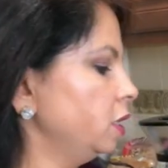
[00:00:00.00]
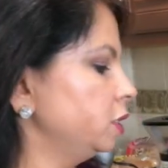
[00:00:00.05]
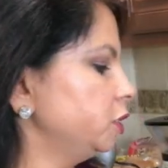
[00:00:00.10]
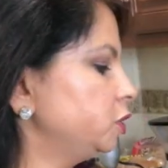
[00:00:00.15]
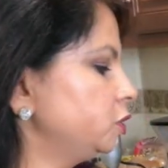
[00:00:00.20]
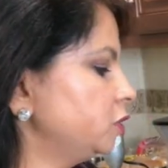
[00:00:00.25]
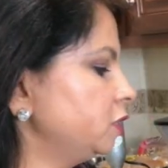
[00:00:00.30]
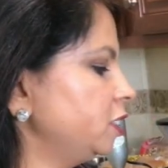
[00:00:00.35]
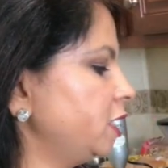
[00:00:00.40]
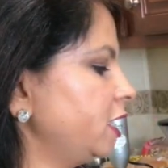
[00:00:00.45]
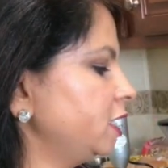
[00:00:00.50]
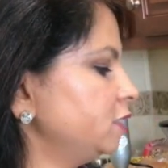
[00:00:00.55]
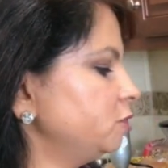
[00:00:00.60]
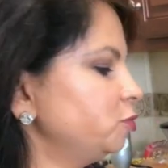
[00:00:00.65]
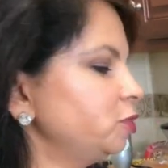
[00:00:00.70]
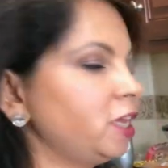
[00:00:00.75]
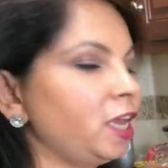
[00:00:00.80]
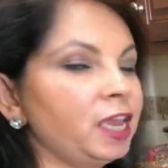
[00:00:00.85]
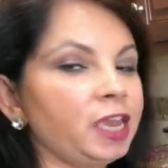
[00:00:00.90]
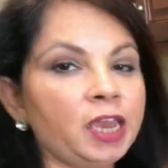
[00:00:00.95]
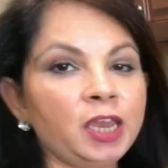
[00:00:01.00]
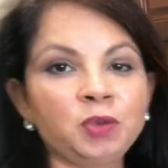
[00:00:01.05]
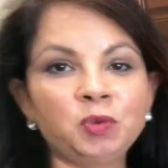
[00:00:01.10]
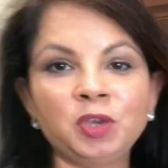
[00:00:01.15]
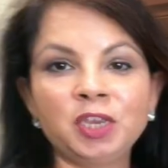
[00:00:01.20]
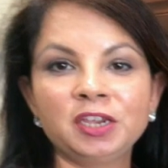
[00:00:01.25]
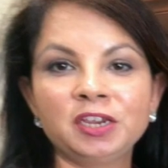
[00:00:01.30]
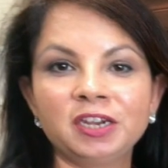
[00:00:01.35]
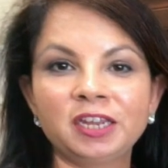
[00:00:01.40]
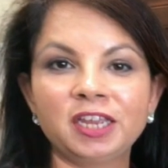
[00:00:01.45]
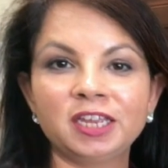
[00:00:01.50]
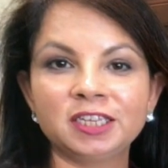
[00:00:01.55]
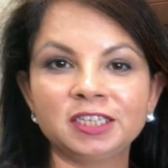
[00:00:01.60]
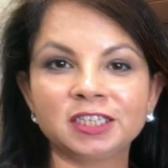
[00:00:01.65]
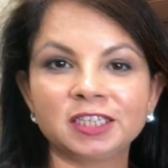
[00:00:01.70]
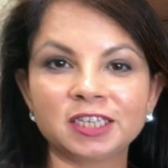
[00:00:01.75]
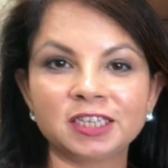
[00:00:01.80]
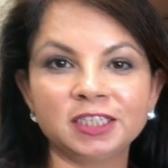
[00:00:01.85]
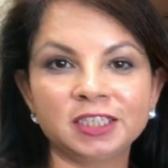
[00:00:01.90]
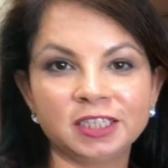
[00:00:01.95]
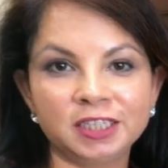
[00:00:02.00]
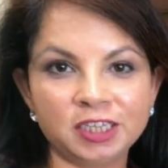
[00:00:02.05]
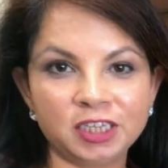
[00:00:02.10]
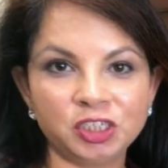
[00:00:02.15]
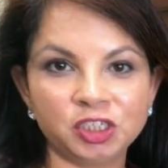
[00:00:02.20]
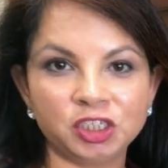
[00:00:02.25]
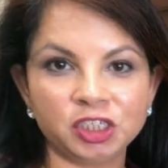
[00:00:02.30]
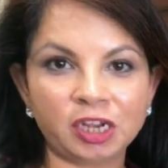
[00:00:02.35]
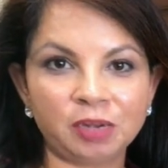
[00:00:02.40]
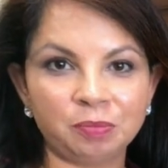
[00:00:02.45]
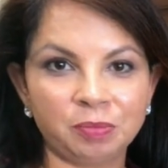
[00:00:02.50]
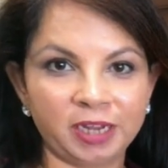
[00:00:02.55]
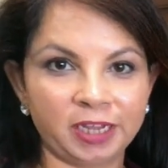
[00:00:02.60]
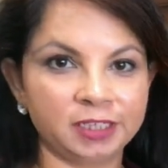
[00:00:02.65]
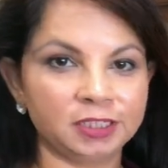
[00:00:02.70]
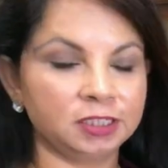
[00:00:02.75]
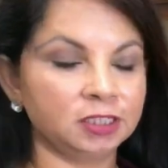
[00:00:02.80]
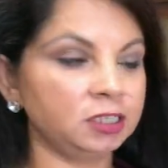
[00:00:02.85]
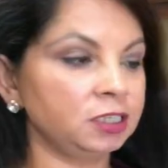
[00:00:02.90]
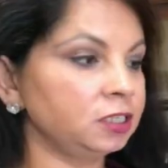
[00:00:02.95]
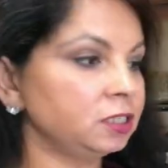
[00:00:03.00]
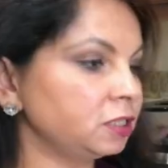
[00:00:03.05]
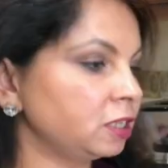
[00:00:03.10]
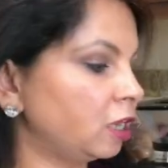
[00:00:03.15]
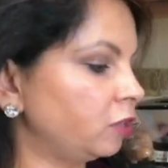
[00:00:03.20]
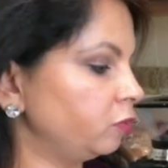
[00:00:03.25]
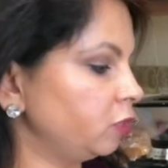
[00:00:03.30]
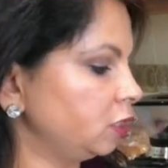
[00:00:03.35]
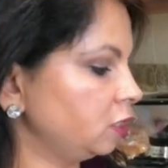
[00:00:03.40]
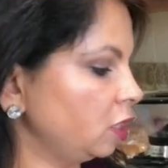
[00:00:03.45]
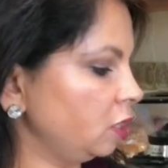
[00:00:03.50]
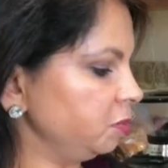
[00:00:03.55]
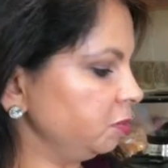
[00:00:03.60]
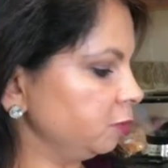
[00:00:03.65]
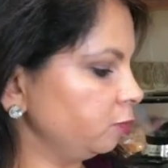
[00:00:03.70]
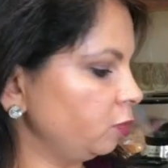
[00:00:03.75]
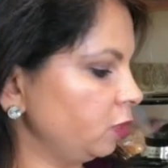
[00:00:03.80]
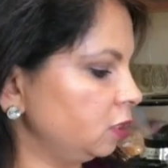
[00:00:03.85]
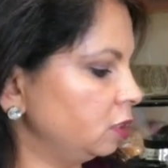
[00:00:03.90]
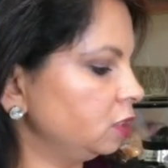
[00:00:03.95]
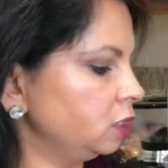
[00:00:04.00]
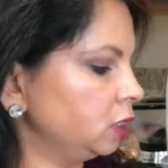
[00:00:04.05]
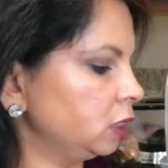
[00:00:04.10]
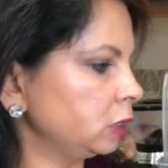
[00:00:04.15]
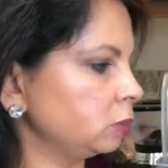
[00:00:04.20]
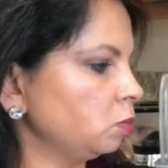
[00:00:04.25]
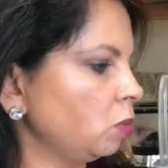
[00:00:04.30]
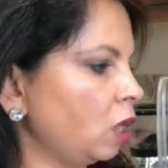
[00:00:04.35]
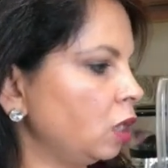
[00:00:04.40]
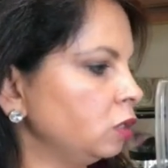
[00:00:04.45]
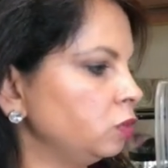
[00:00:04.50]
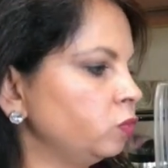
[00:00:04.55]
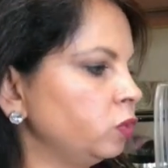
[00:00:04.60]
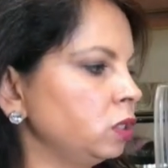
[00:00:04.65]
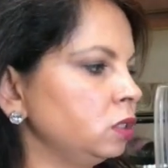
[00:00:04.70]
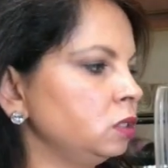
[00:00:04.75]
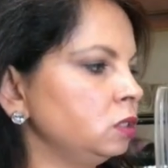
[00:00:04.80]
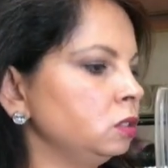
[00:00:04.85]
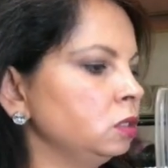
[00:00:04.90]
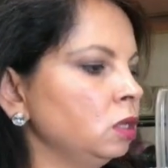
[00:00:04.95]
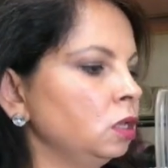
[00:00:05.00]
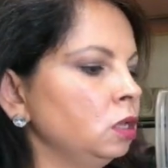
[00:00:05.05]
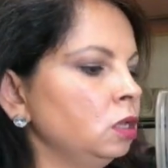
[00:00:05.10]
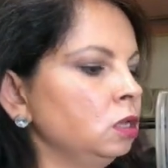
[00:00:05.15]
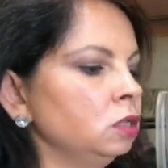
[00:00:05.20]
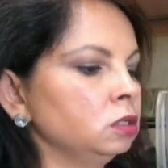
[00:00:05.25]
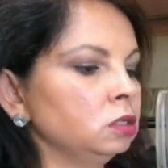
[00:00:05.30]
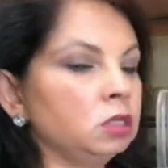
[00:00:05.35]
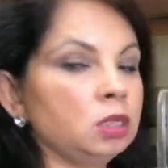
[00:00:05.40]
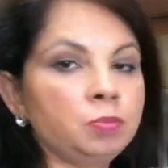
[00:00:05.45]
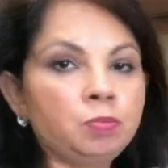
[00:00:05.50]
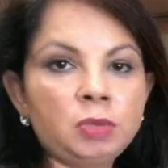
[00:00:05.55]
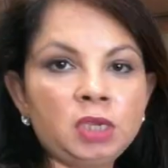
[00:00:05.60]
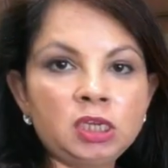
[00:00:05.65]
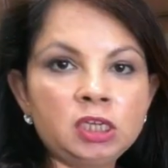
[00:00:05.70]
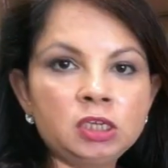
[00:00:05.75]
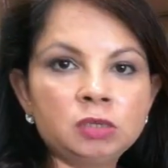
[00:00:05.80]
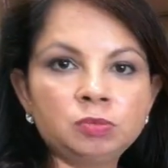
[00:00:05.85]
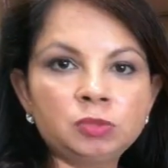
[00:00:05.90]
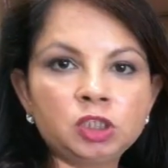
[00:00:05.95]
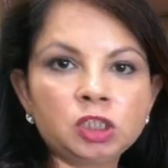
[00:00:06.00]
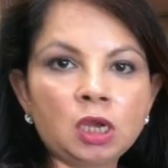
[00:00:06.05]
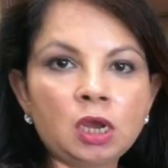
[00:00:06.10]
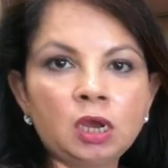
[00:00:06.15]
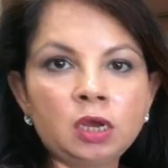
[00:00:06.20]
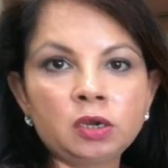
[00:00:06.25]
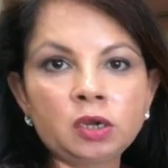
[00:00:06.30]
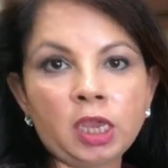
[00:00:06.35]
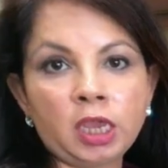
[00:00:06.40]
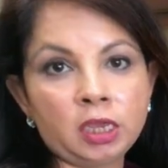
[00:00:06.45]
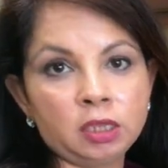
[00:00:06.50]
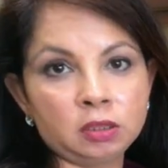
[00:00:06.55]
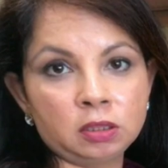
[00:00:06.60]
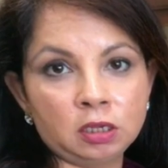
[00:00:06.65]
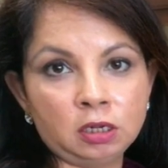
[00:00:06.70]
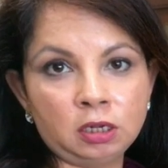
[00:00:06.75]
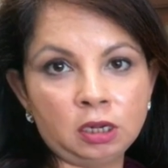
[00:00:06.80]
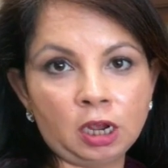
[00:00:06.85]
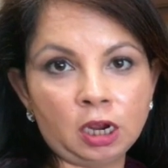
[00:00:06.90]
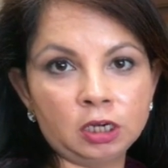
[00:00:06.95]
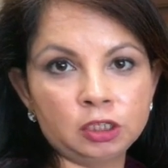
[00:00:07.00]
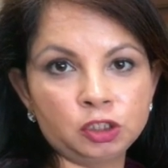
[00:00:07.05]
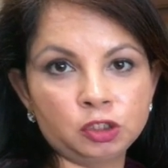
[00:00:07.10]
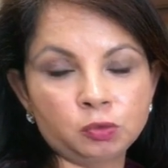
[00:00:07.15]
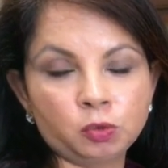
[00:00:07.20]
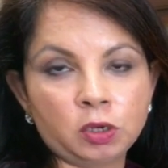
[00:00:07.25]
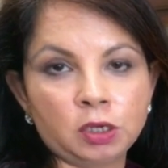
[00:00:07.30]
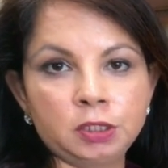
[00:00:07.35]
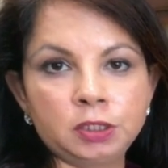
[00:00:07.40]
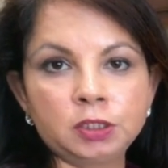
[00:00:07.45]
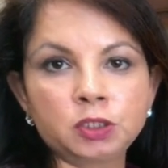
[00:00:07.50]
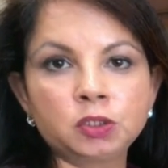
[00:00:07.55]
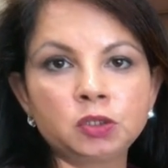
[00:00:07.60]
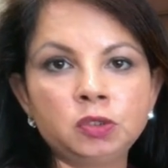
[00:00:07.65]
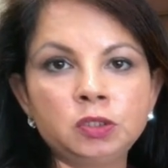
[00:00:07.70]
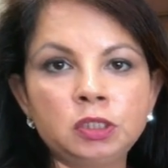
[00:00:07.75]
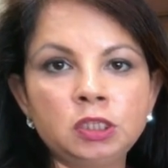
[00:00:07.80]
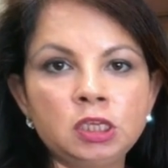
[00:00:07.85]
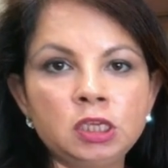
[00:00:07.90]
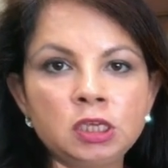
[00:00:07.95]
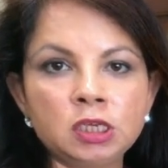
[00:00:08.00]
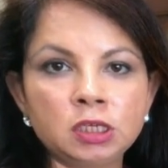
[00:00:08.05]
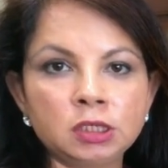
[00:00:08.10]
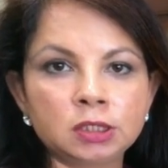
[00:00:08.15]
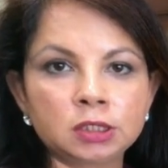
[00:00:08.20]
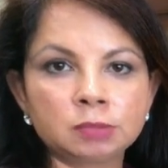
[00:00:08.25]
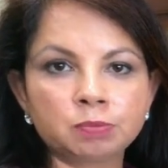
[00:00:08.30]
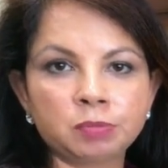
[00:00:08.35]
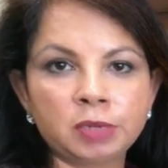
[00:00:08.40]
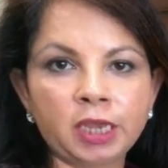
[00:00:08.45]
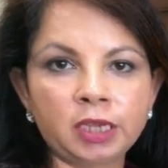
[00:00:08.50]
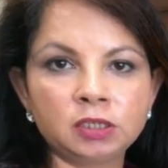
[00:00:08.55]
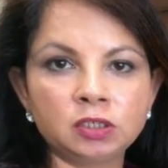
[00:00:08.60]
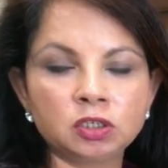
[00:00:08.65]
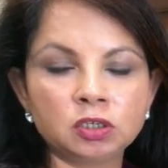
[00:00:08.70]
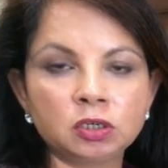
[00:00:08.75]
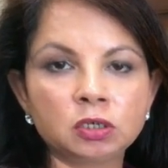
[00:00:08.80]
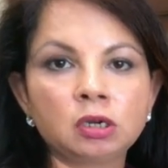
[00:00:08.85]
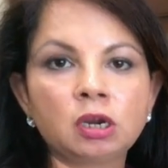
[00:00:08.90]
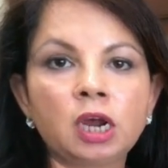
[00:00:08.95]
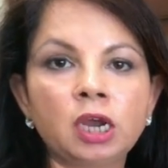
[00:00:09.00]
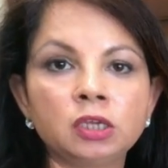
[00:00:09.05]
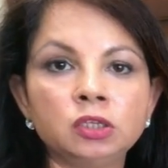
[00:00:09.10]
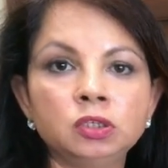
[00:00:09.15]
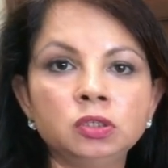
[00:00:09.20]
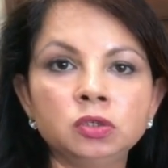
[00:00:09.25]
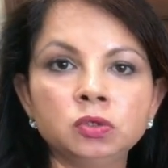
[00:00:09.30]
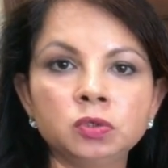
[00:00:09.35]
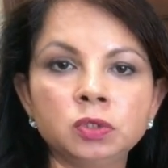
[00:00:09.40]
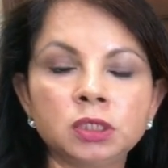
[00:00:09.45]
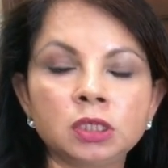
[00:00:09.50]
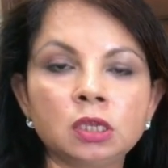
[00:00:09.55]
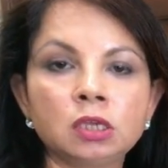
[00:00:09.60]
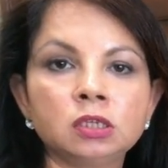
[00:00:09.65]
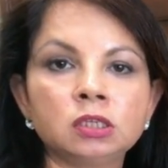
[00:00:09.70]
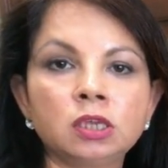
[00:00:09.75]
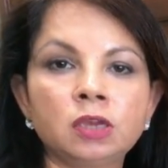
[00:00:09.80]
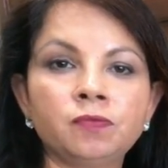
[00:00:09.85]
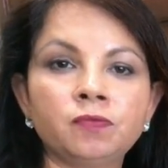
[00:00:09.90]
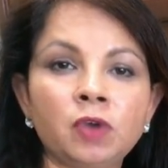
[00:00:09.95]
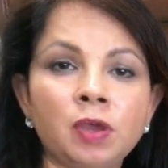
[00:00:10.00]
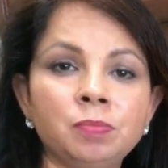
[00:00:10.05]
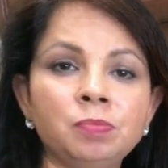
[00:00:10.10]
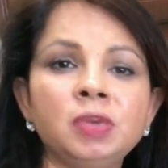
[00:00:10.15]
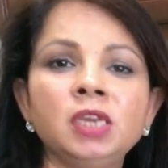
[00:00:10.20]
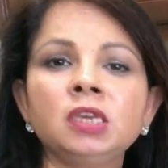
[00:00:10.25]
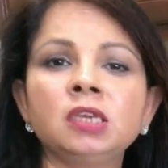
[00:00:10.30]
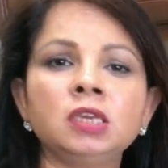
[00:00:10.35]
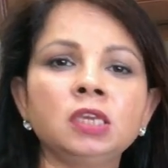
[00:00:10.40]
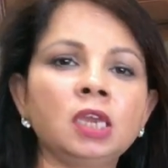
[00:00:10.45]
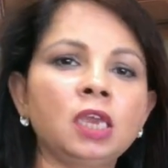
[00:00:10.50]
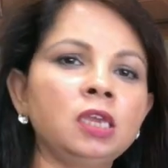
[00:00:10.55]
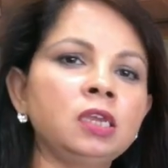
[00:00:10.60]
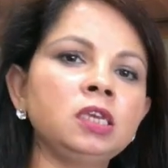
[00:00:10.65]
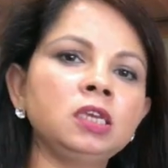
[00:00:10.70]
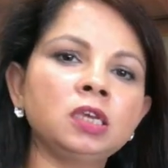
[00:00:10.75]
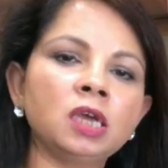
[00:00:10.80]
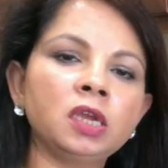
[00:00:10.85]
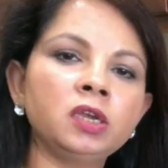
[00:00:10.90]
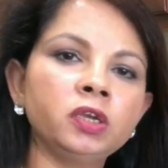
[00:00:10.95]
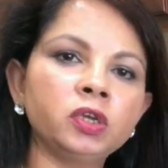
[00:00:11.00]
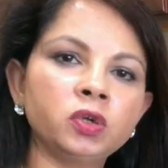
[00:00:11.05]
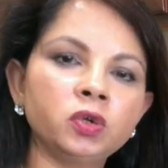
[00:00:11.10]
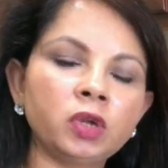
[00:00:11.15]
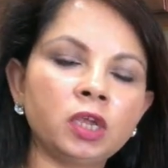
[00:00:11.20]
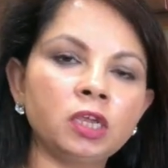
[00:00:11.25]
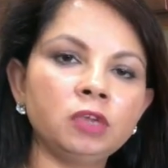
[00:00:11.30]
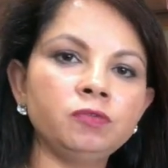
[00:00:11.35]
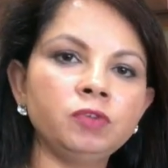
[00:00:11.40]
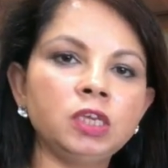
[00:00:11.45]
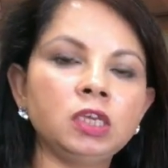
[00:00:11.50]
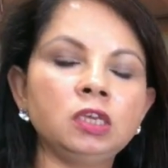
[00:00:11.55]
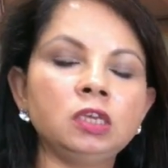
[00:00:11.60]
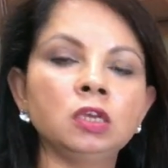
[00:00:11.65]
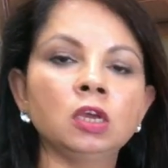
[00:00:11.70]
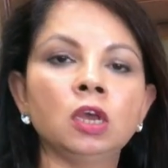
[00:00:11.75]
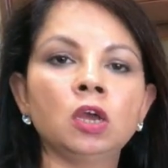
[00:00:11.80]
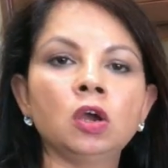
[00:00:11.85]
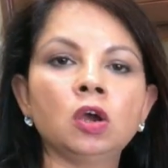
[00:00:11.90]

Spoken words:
So the next one I have here is this Ninja blender. Now it comes with this small one, the medium jar, and the large one. So these blender, I use it if I'm making any kind of gravy,